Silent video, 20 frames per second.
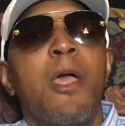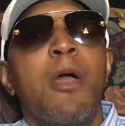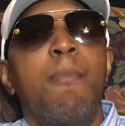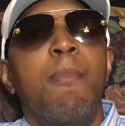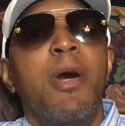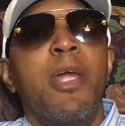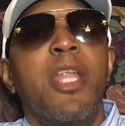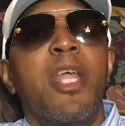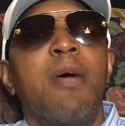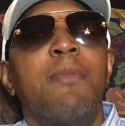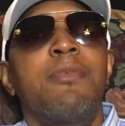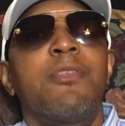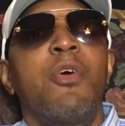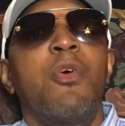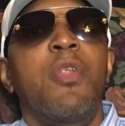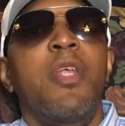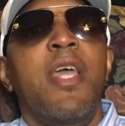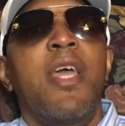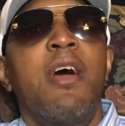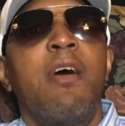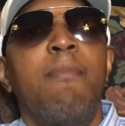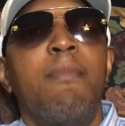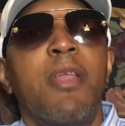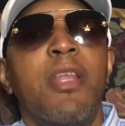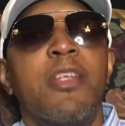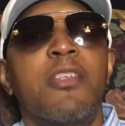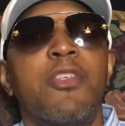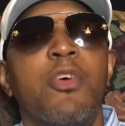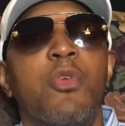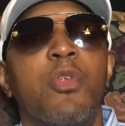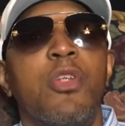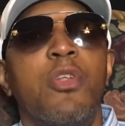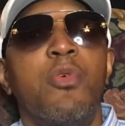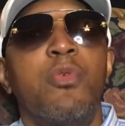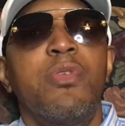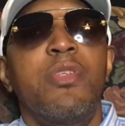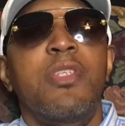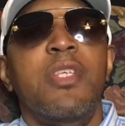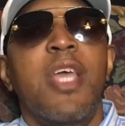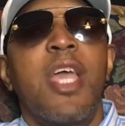My numbers only have Minnesota
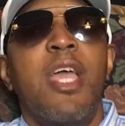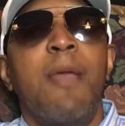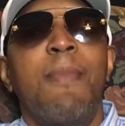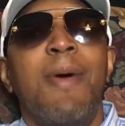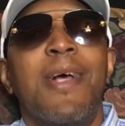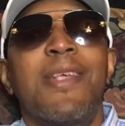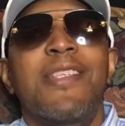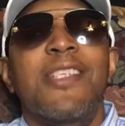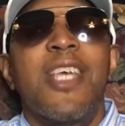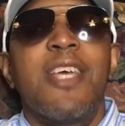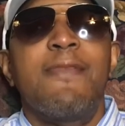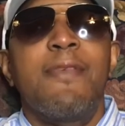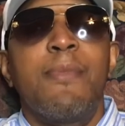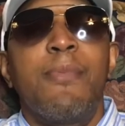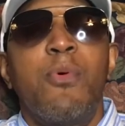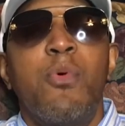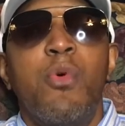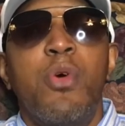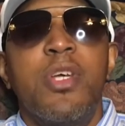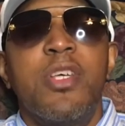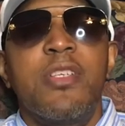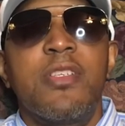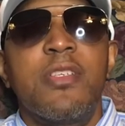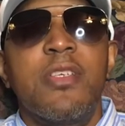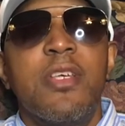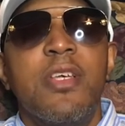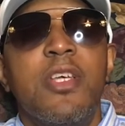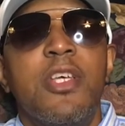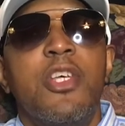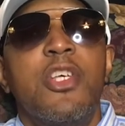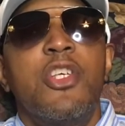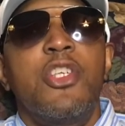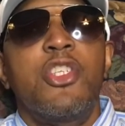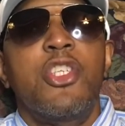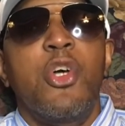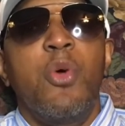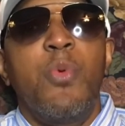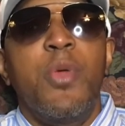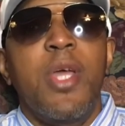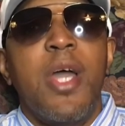lose this game by 7 points.
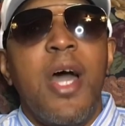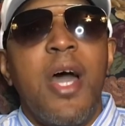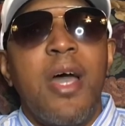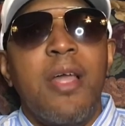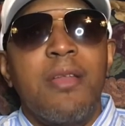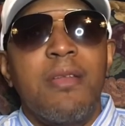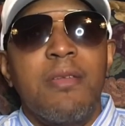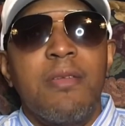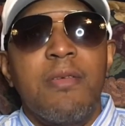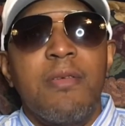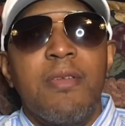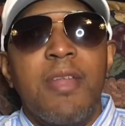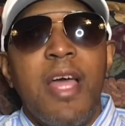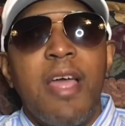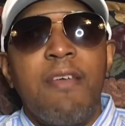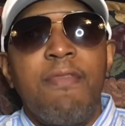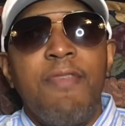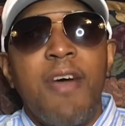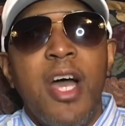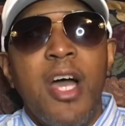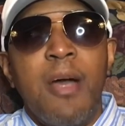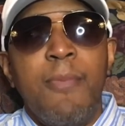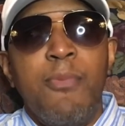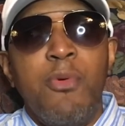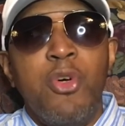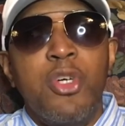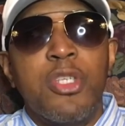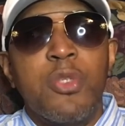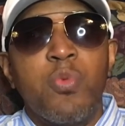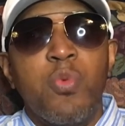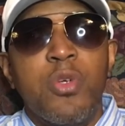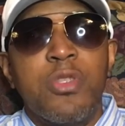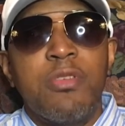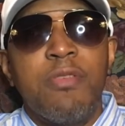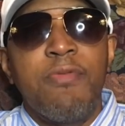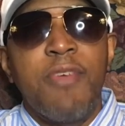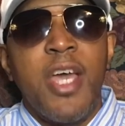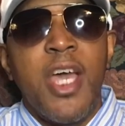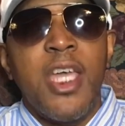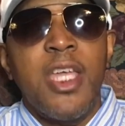So we got like 5 points worth
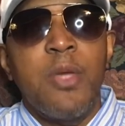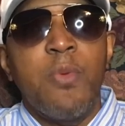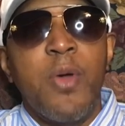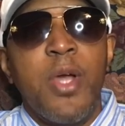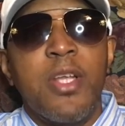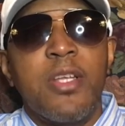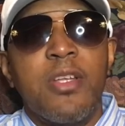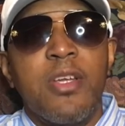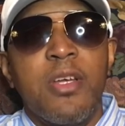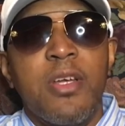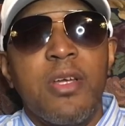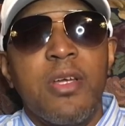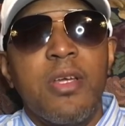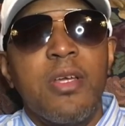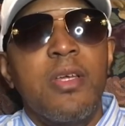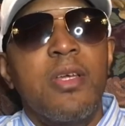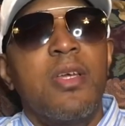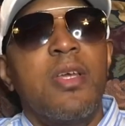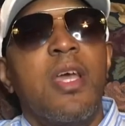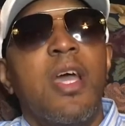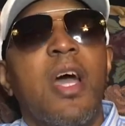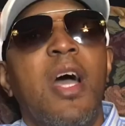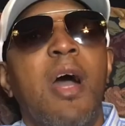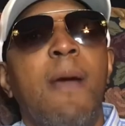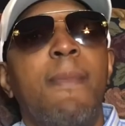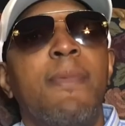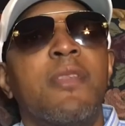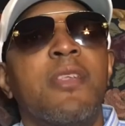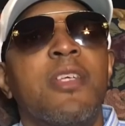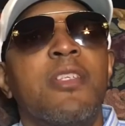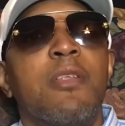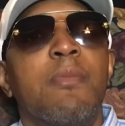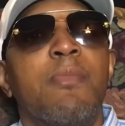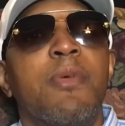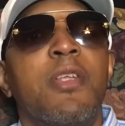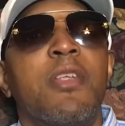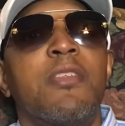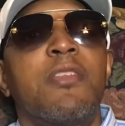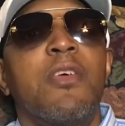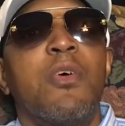of value right there. I'm going to take the
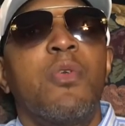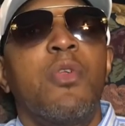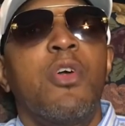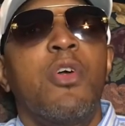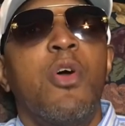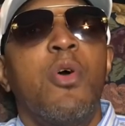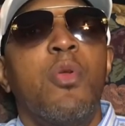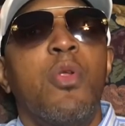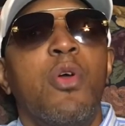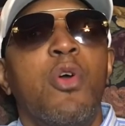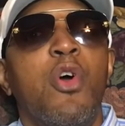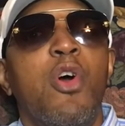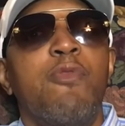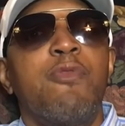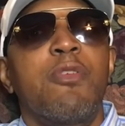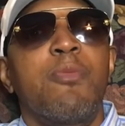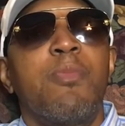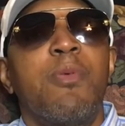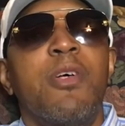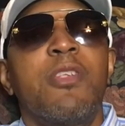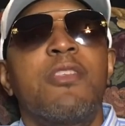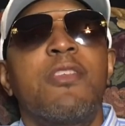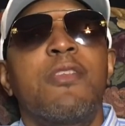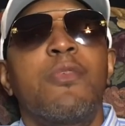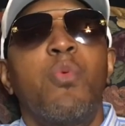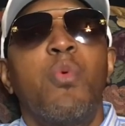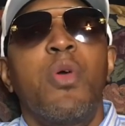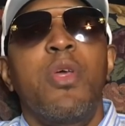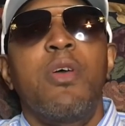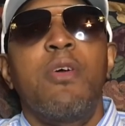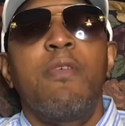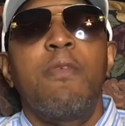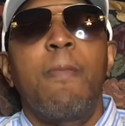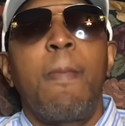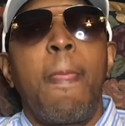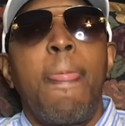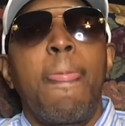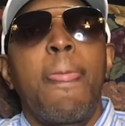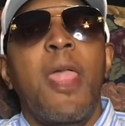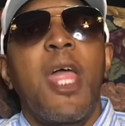Minnesota Golden Gophers plus the 12. All
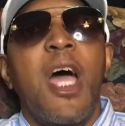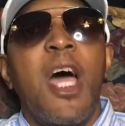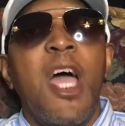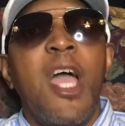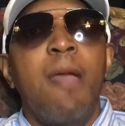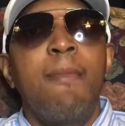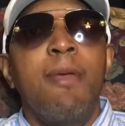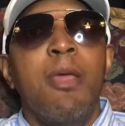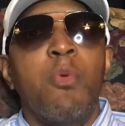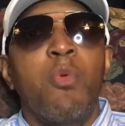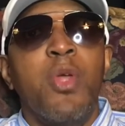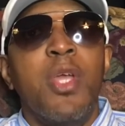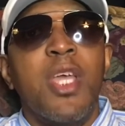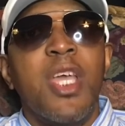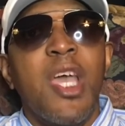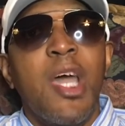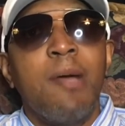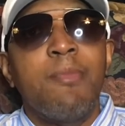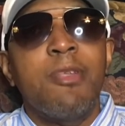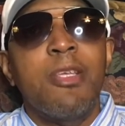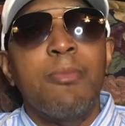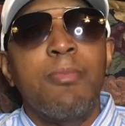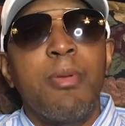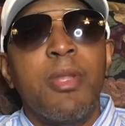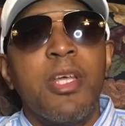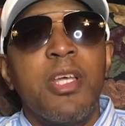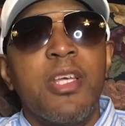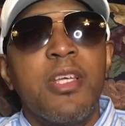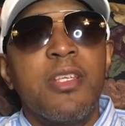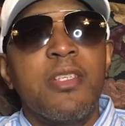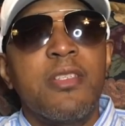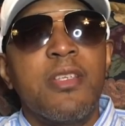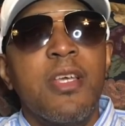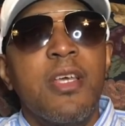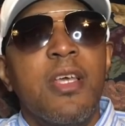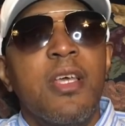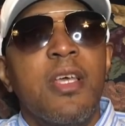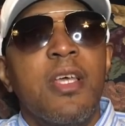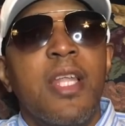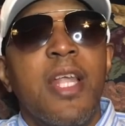right, man, recap these plays.
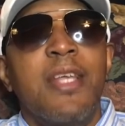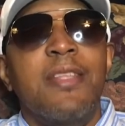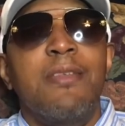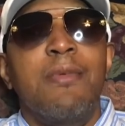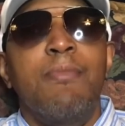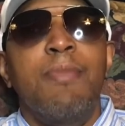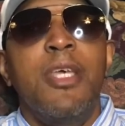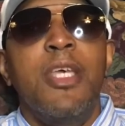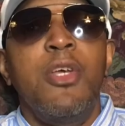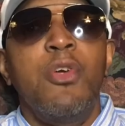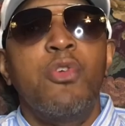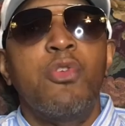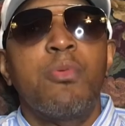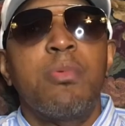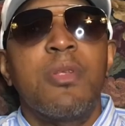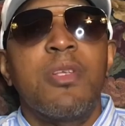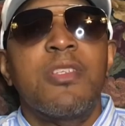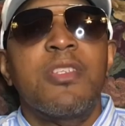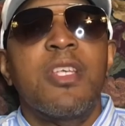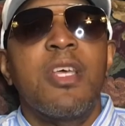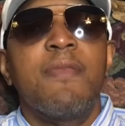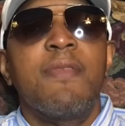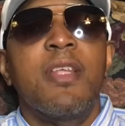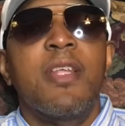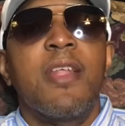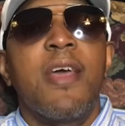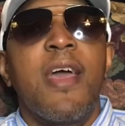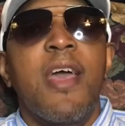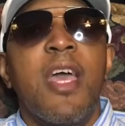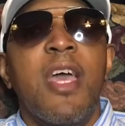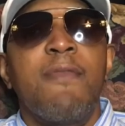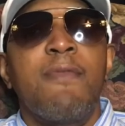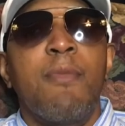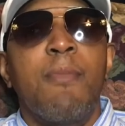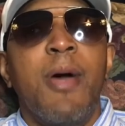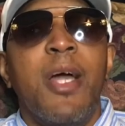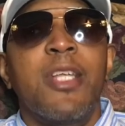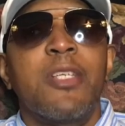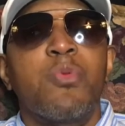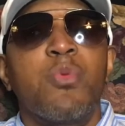Like the Bengals plus 7.5 and
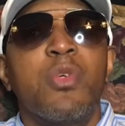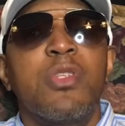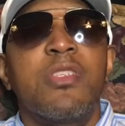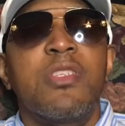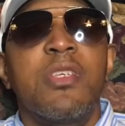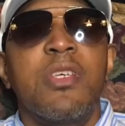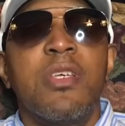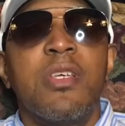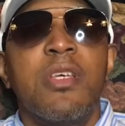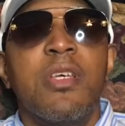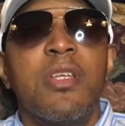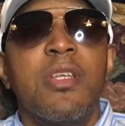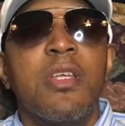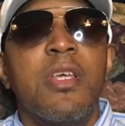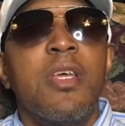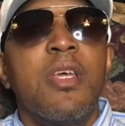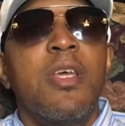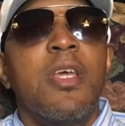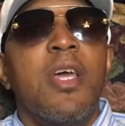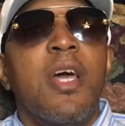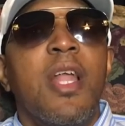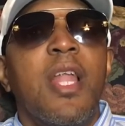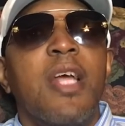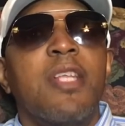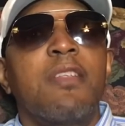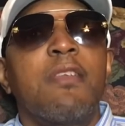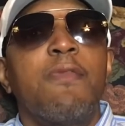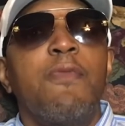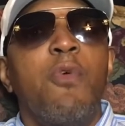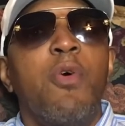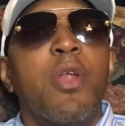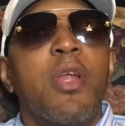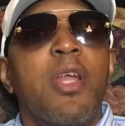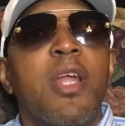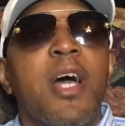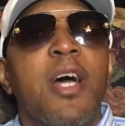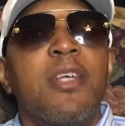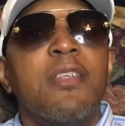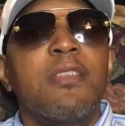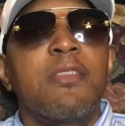minus 110. I like the
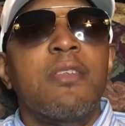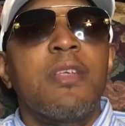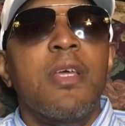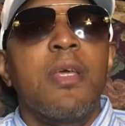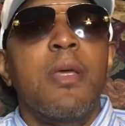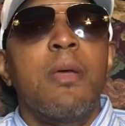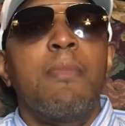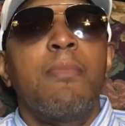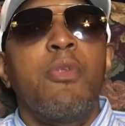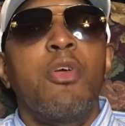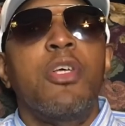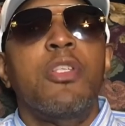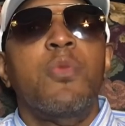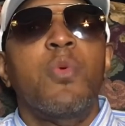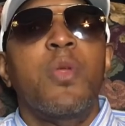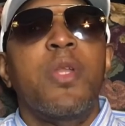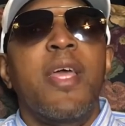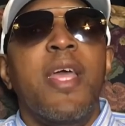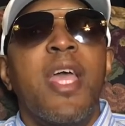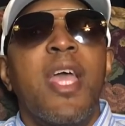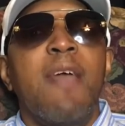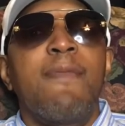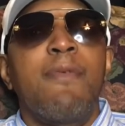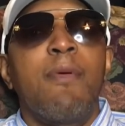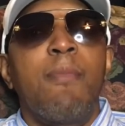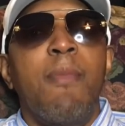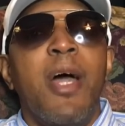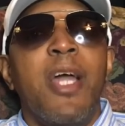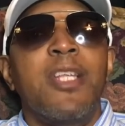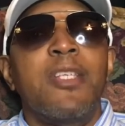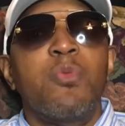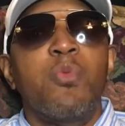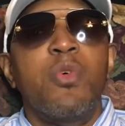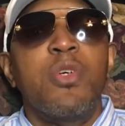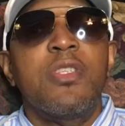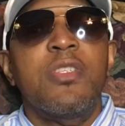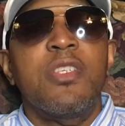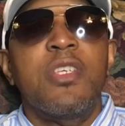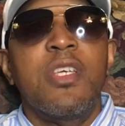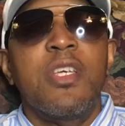49ers plus 3.5 and minus
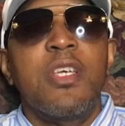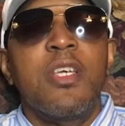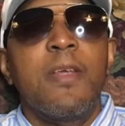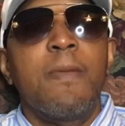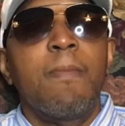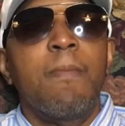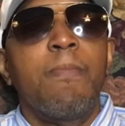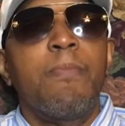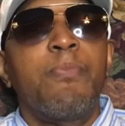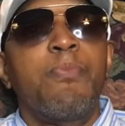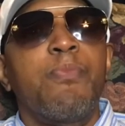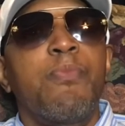110.